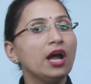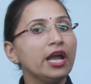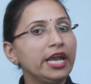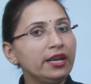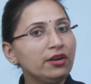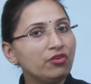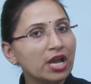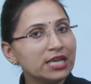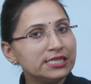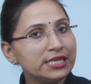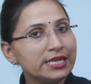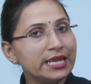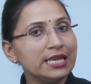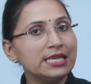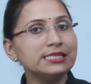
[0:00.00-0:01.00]
in
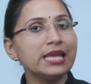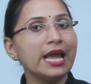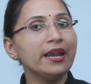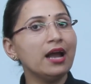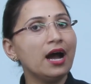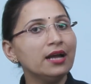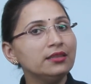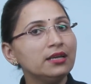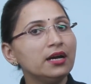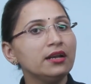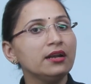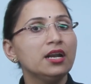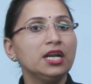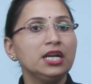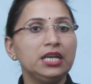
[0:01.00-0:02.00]
residence and
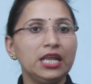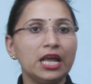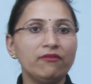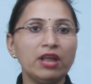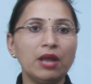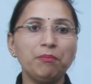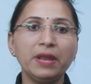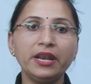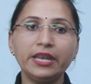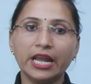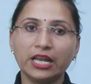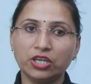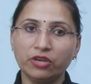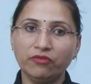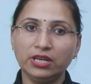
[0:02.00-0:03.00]
other development
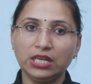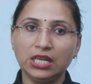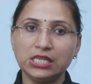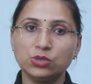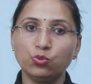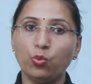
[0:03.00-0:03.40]
activities.